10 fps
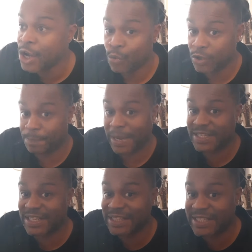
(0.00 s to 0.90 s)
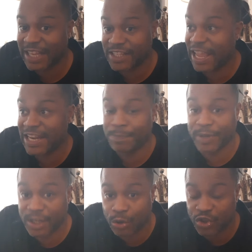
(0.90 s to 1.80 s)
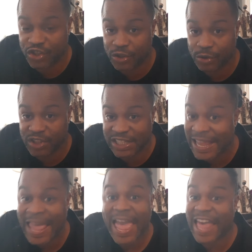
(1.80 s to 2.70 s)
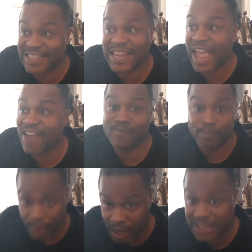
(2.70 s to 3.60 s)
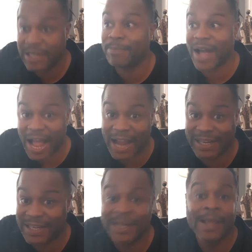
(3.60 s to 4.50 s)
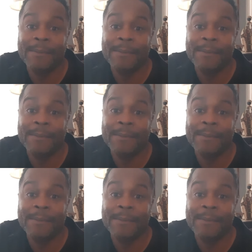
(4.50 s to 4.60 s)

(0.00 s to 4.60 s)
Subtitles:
which basically says any political solution has to have money behind it,